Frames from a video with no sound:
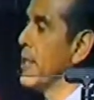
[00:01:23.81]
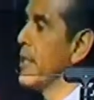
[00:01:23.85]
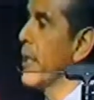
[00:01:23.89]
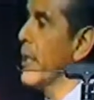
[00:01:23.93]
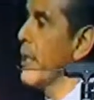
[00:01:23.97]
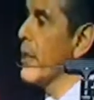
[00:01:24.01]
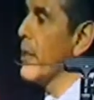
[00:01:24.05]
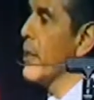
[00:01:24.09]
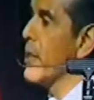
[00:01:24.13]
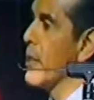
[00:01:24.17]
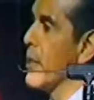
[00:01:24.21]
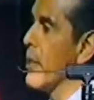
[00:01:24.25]

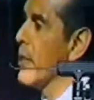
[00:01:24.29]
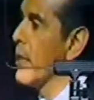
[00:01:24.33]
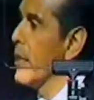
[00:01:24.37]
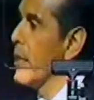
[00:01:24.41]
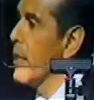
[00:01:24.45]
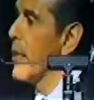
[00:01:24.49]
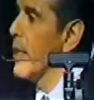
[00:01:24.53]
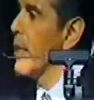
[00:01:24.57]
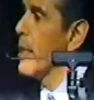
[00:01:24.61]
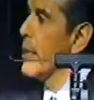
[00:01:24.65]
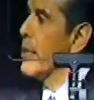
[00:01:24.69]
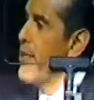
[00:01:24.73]
The death
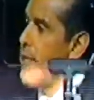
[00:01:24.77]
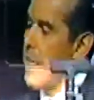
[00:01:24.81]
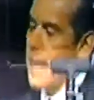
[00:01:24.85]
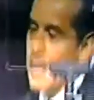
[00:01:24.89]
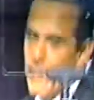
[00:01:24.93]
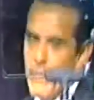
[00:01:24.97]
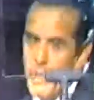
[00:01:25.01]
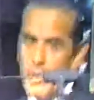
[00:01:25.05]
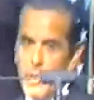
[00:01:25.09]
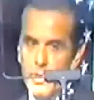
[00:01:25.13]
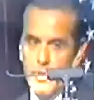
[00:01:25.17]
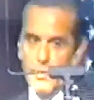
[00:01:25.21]

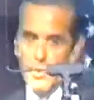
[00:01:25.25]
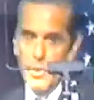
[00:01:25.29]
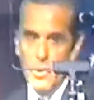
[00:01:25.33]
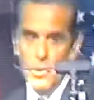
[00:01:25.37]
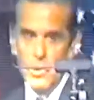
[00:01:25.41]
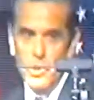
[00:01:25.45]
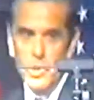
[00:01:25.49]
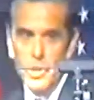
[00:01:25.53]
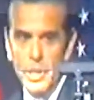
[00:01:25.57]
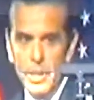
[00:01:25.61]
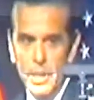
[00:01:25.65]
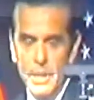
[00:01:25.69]
and damage
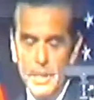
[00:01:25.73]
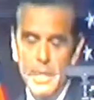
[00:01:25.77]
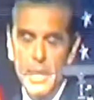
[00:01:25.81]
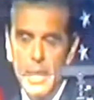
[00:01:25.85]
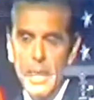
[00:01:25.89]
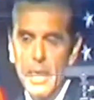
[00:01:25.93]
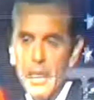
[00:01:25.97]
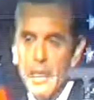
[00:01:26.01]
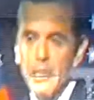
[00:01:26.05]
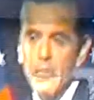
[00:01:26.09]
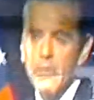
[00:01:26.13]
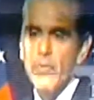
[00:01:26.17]
of those
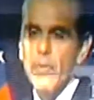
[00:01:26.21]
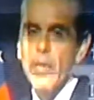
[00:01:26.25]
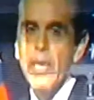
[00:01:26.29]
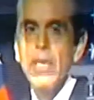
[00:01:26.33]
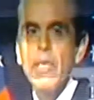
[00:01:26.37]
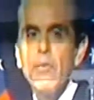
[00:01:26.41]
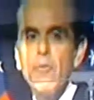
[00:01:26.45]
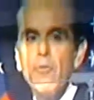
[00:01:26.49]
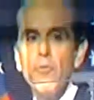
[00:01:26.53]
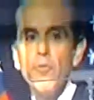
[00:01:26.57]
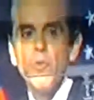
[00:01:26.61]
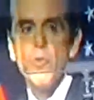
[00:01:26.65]
6
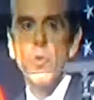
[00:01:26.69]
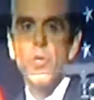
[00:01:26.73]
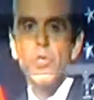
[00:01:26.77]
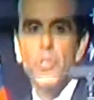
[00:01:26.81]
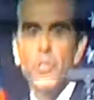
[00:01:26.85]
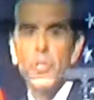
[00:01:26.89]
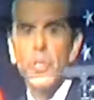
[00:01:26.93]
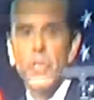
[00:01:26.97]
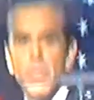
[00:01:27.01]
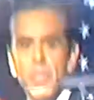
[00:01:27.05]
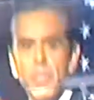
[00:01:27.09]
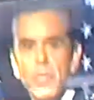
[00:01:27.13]
days finally
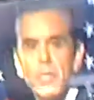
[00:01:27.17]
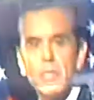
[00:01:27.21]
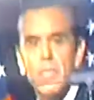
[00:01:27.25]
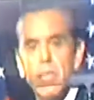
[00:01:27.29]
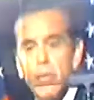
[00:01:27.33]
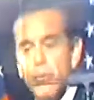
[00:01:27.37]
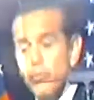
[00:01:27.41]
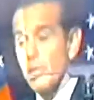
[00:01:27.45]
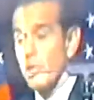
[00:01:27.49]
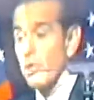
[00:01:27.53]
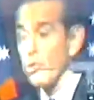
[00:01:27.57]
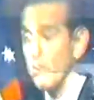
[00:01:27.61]
forced
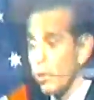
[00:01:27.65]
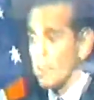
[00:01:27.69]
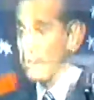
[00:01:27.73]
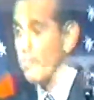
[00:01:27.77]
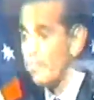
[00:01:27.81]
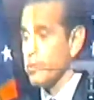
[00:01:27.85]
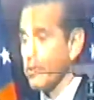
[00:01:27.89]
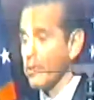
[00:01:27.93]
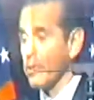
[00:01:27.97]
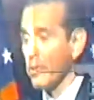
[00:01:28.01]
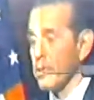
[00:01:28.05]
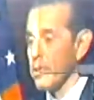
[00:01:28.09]
us to come to
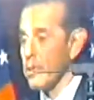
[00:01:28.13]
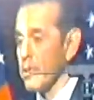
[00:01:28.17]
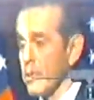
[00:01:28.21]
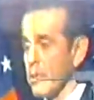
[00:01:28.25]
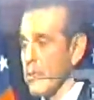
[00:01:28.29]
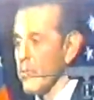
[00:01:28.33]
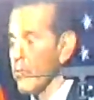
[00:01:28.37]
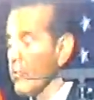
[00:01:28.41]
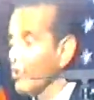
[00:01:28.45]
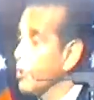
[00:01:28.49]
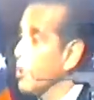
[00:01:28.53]
grips